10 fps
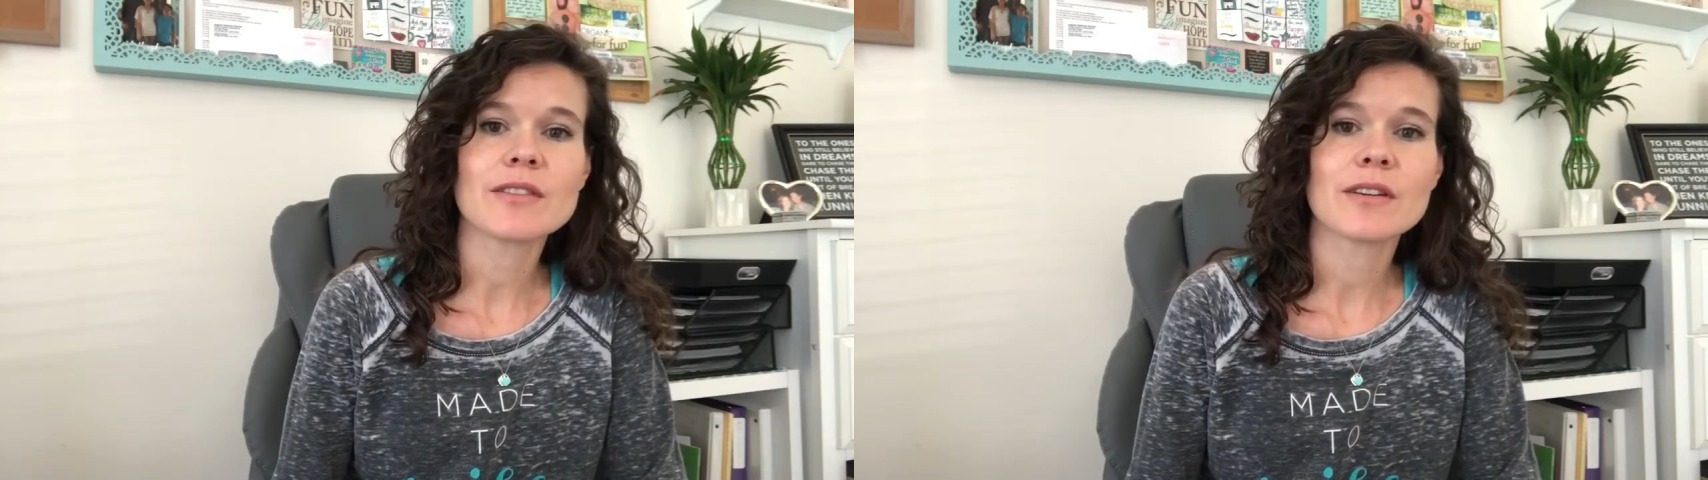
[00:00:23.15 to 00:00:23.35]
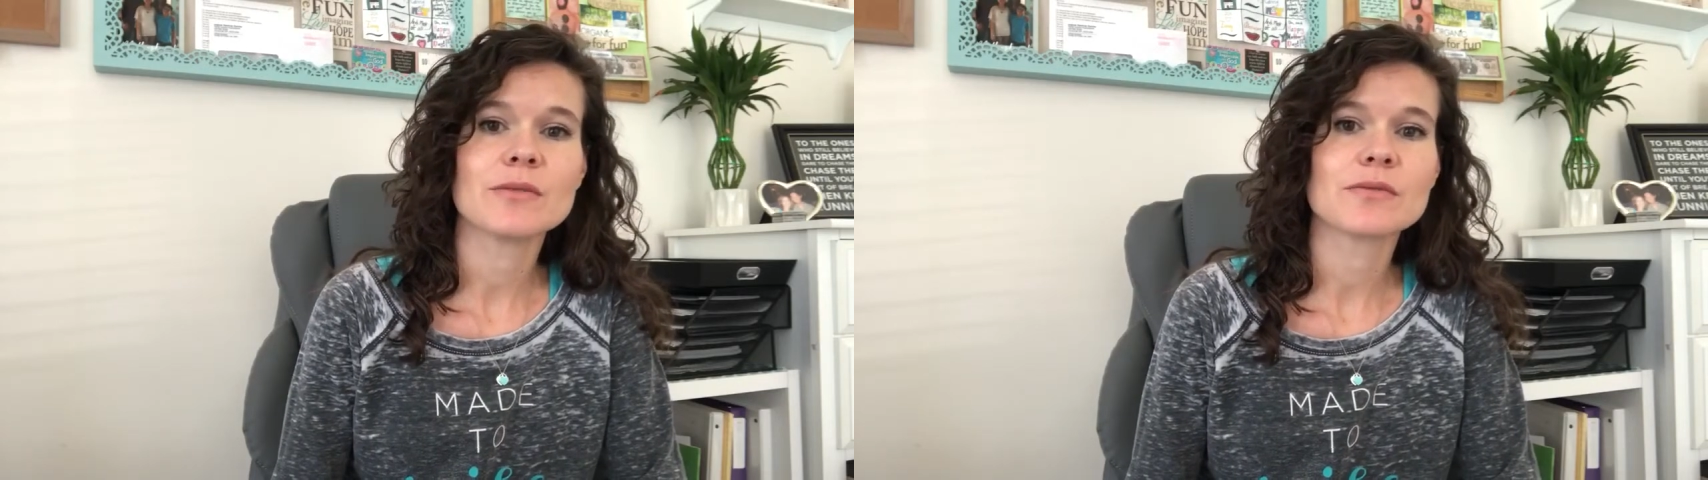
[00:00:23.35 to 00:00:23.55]

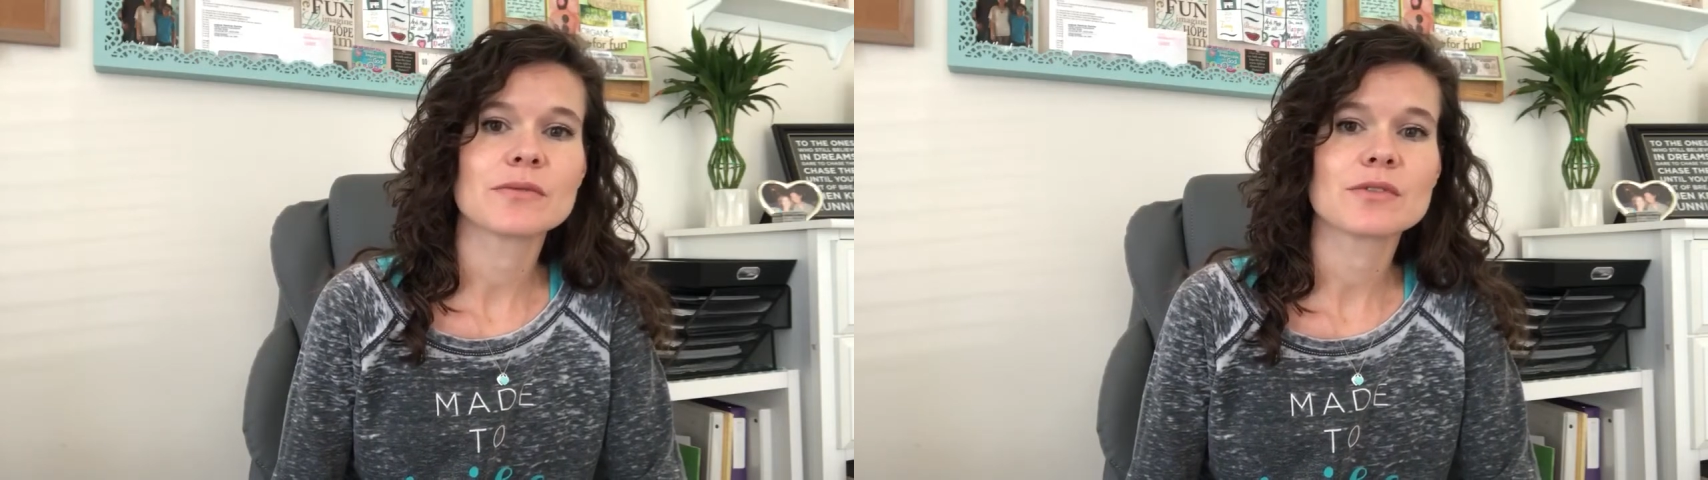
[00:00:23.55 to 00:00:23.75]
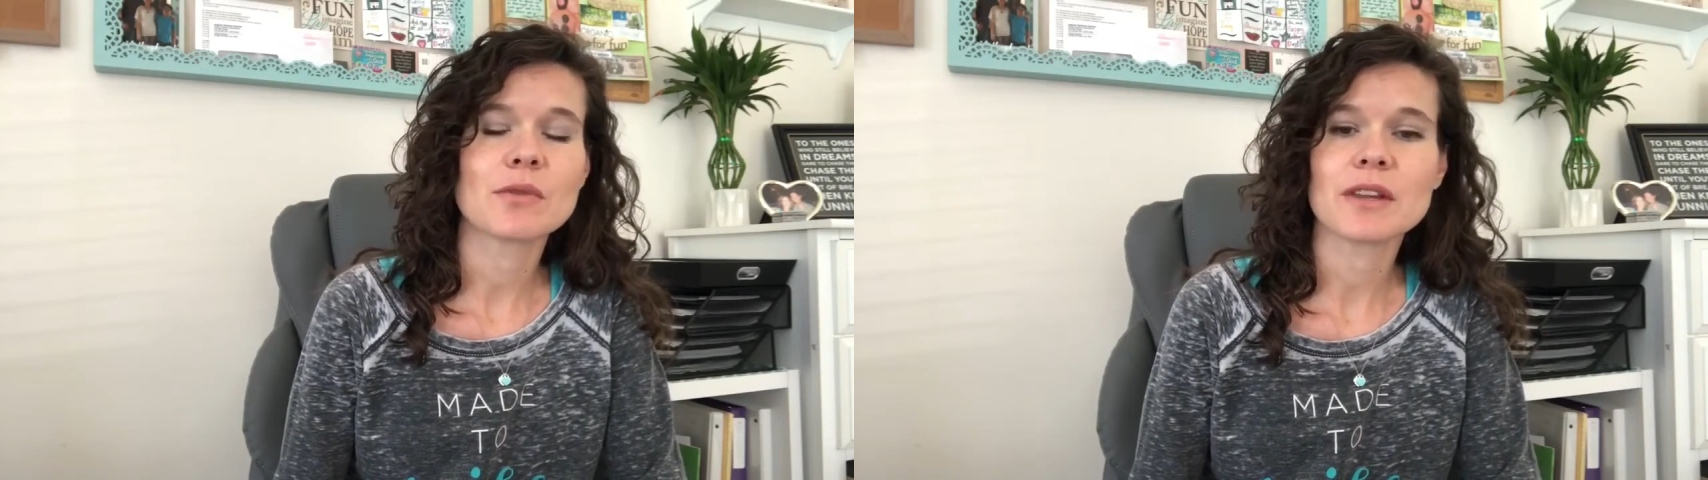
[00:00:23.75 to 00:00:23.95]
of
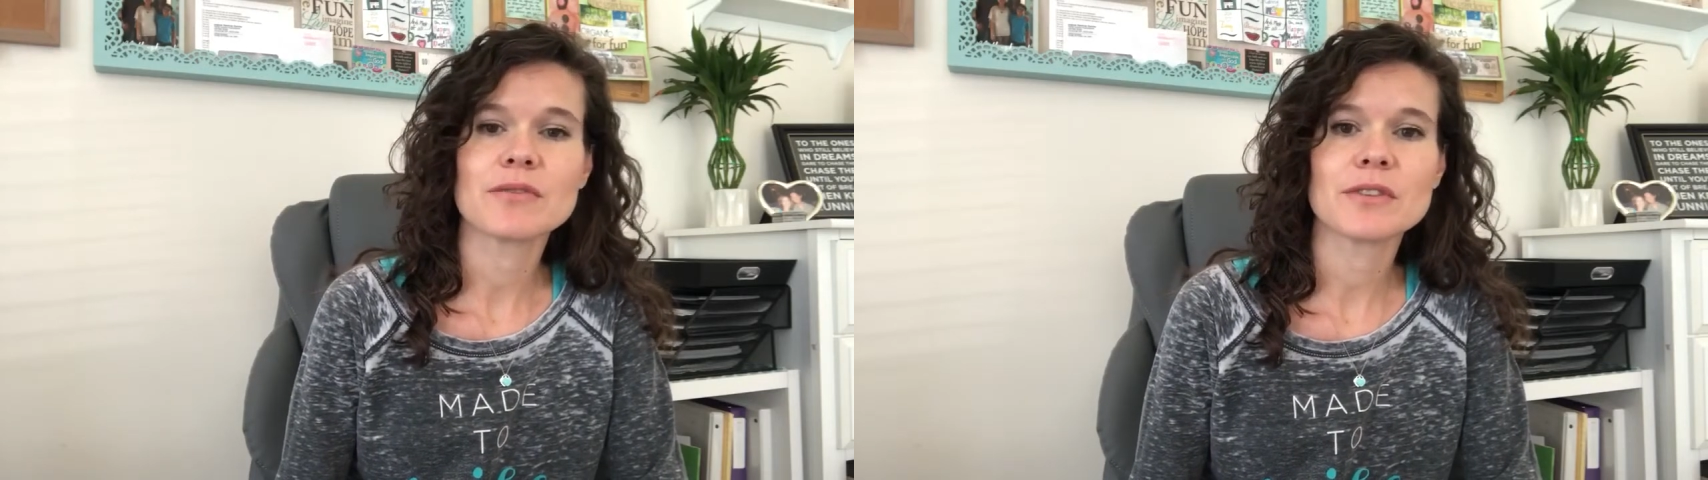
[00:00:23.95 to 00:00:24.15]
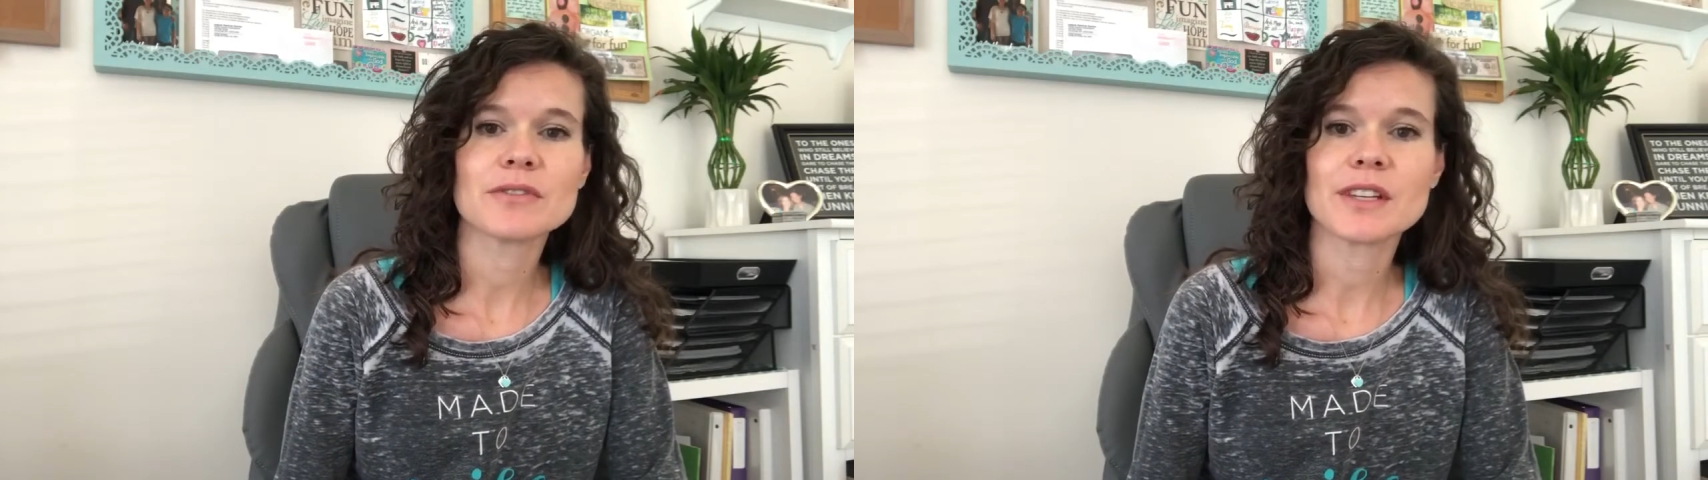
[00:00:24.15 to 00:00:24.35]

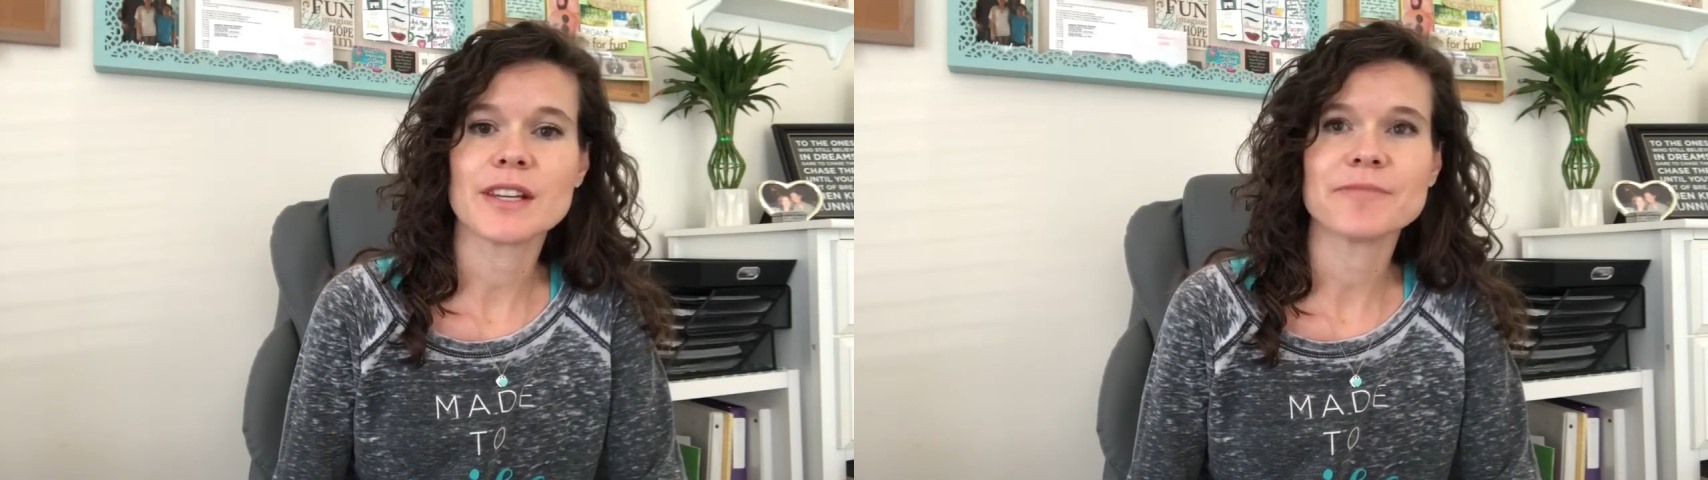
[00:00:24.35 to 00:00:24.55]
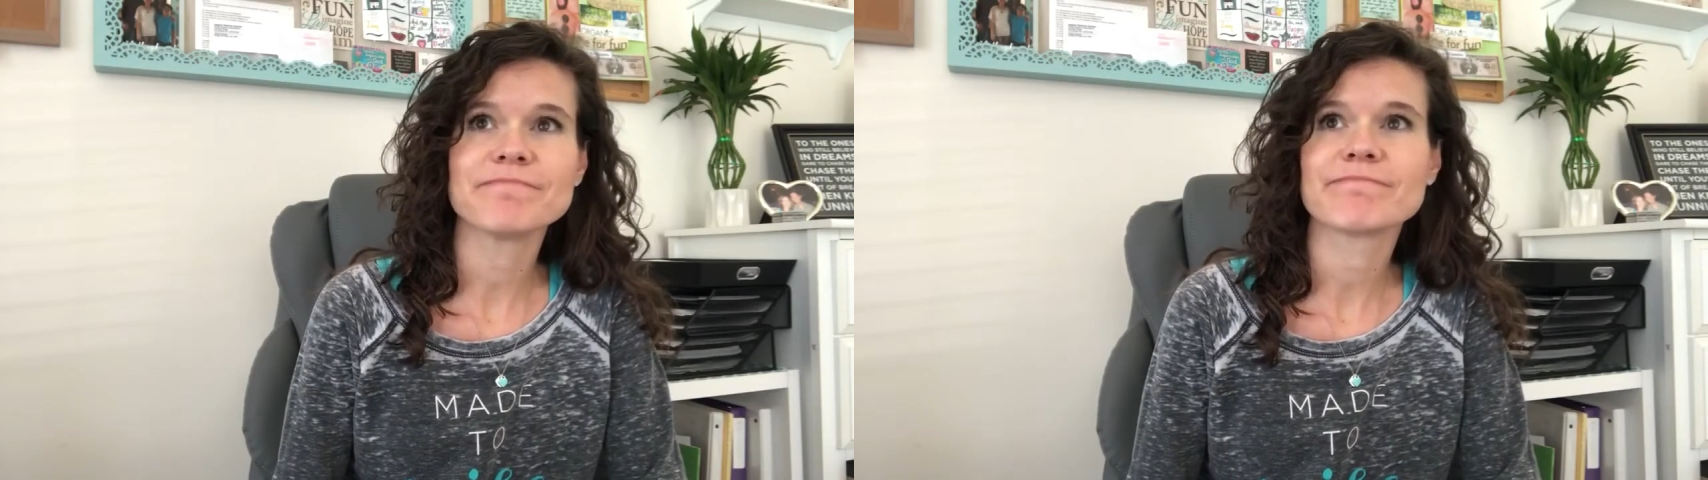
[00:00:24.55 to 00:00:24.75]

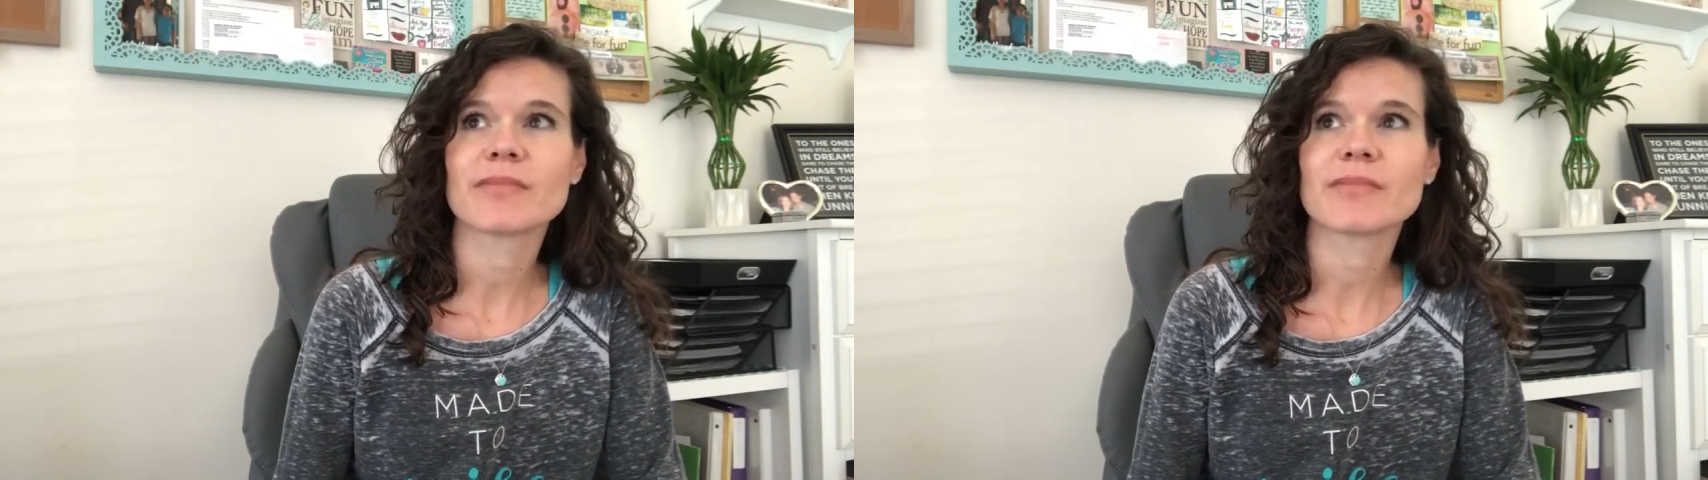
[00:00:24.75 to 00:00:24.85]
2015,